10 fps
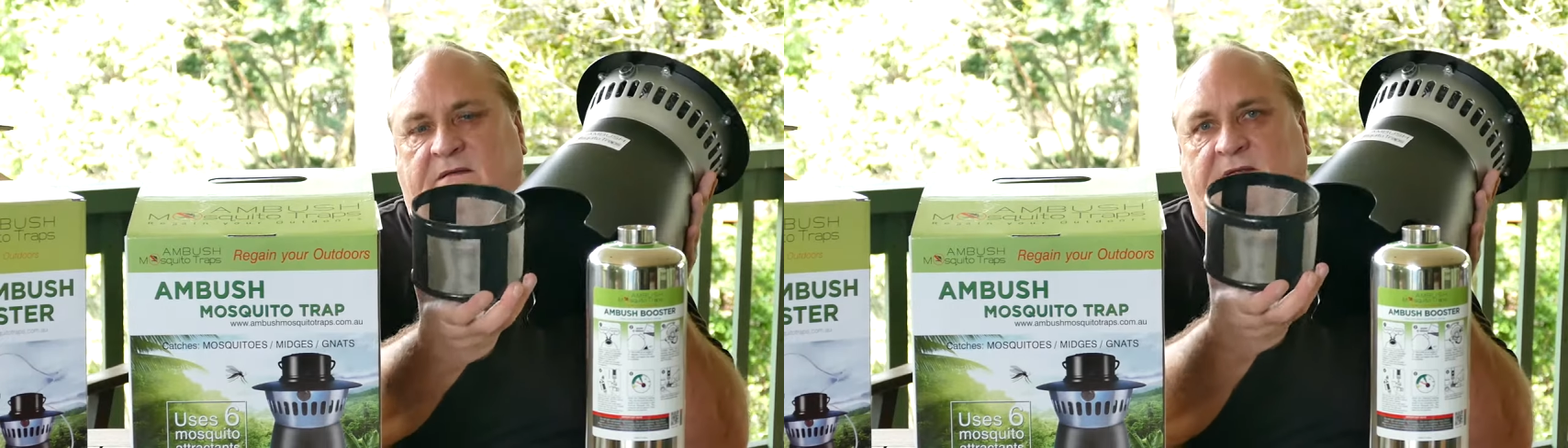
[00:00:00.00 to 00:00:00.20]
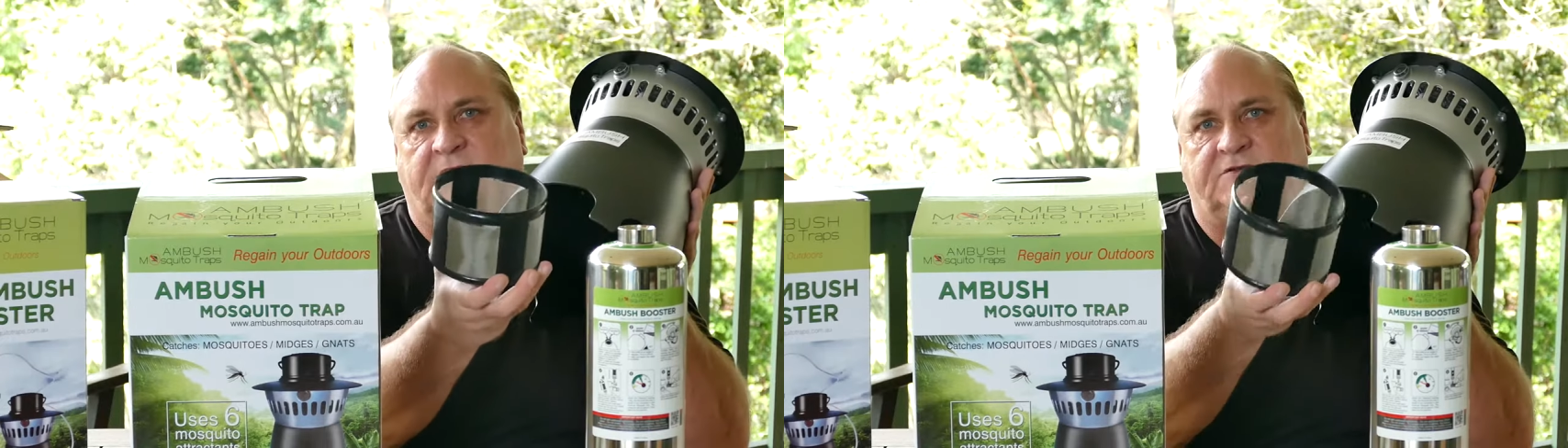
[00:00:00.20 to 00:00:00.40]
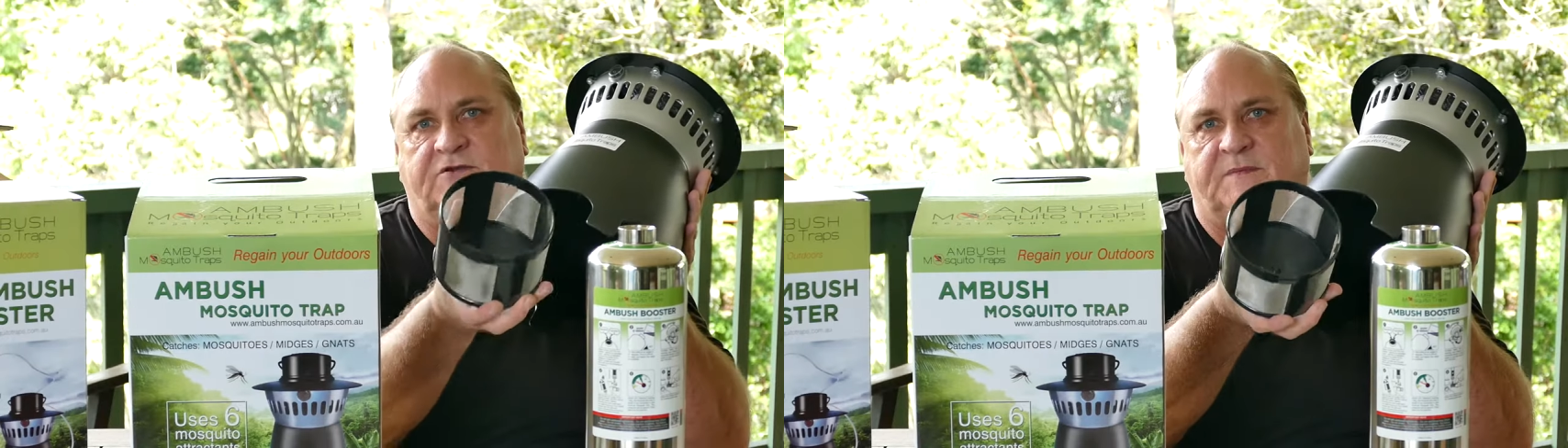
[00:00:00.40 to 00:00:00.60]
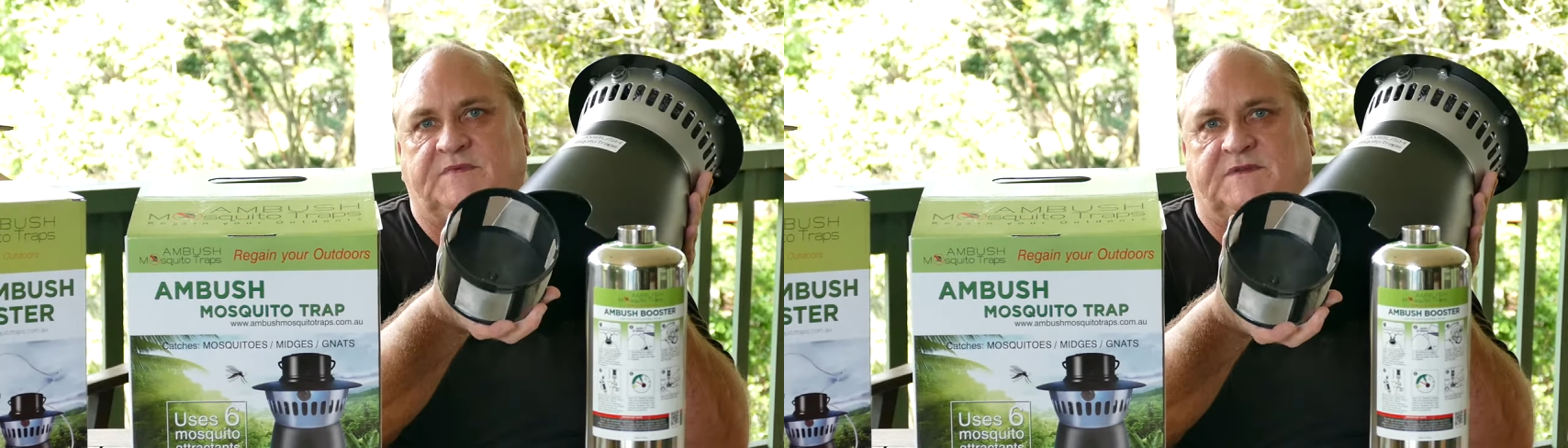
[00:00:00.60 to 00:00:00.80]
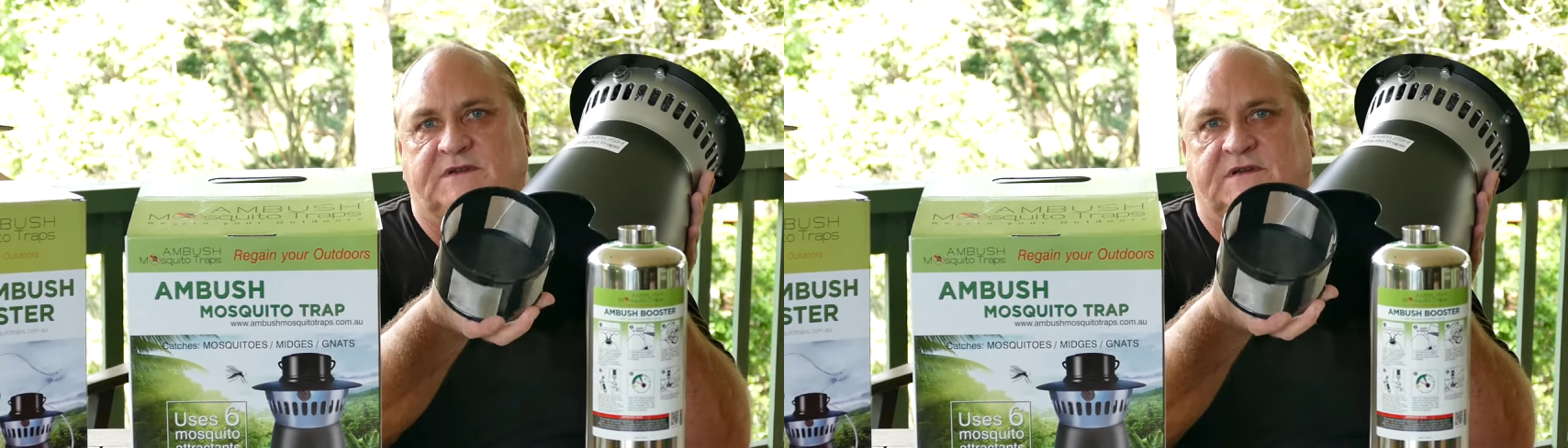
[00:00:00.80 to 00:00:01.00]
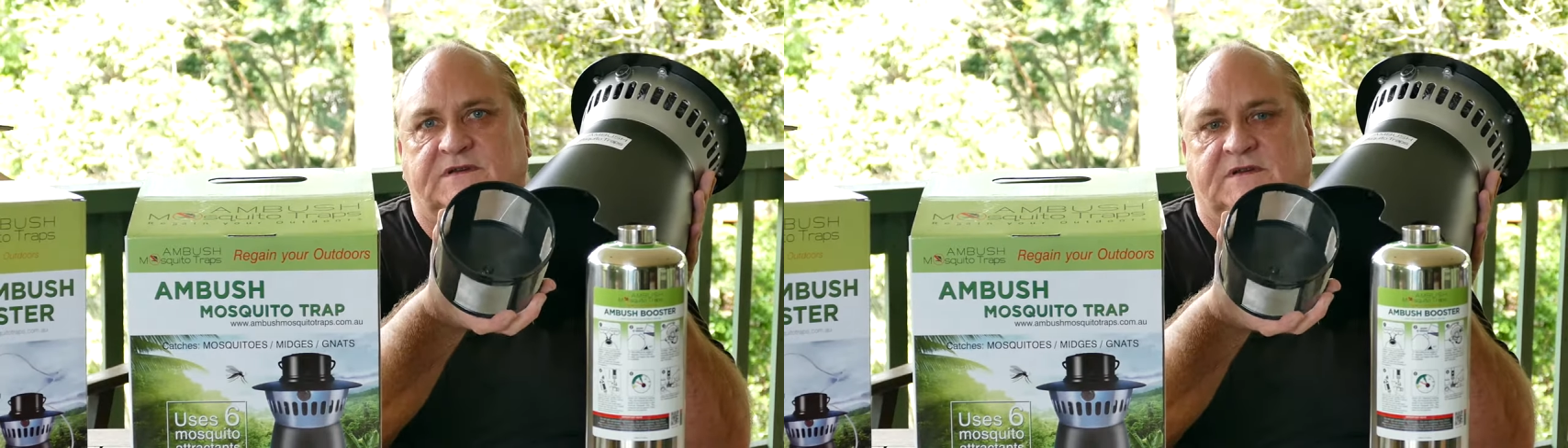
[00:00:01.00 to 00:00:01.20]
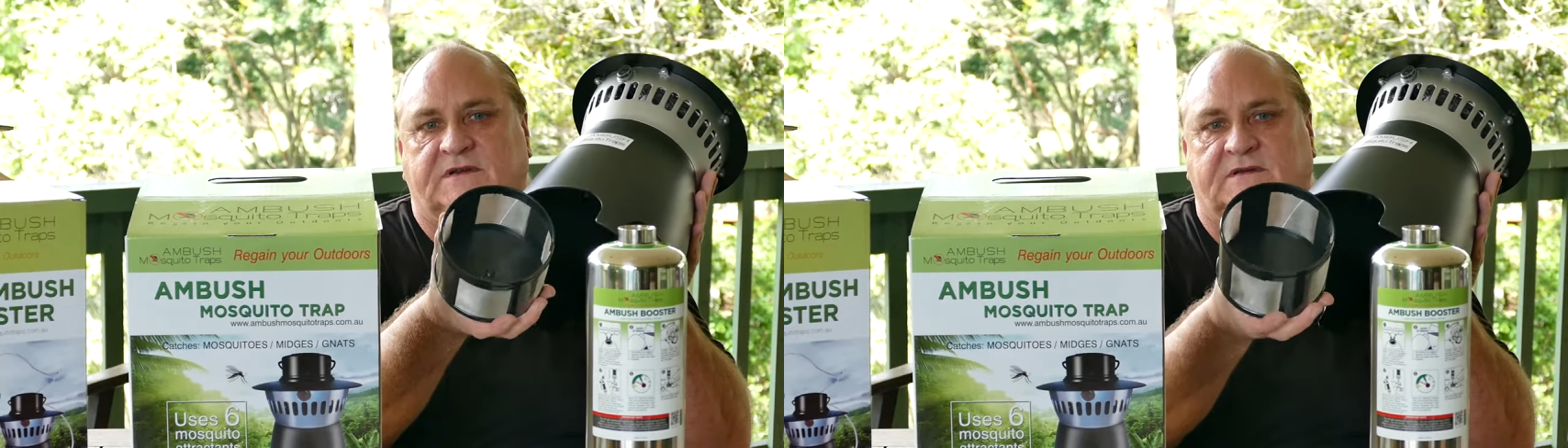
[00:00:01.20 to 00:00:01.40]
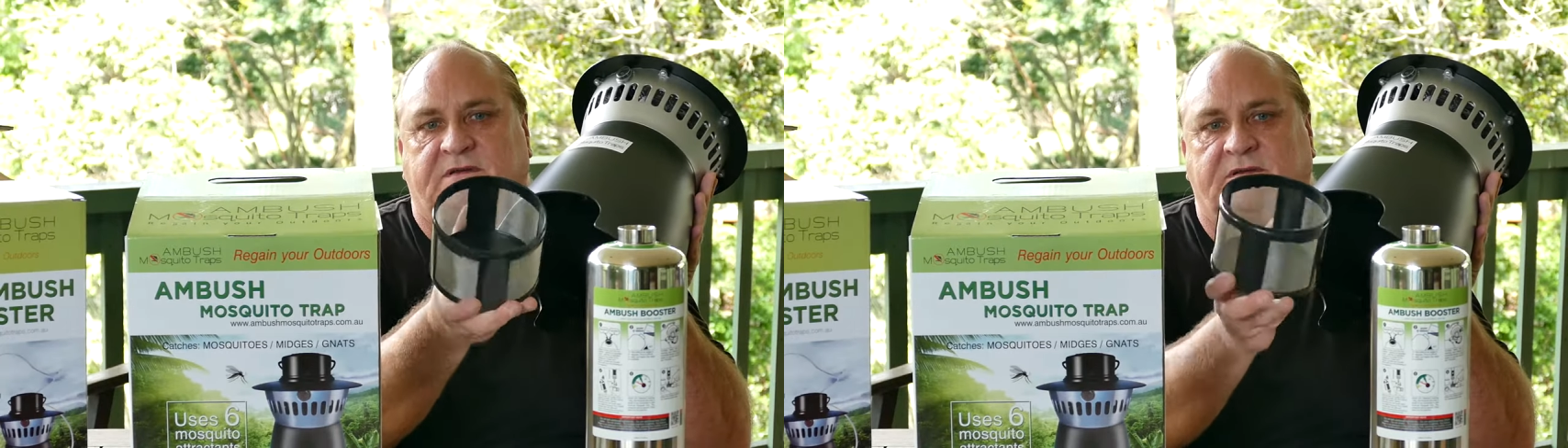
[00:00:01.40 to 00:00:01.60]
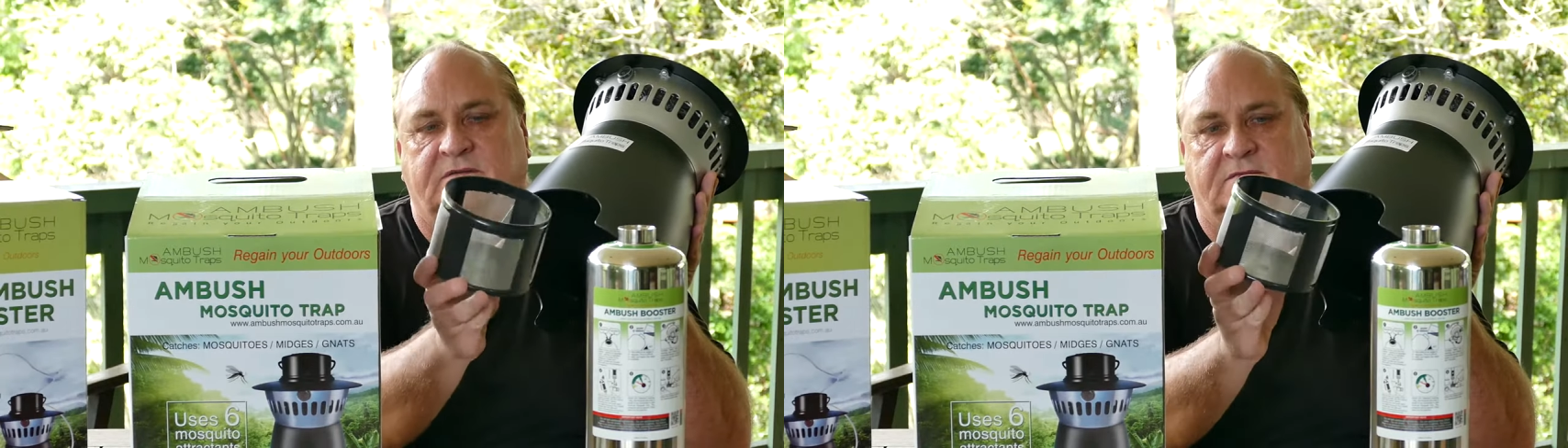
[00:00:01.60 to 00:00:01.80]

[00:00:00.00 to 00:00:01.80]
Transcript: that traps the insects,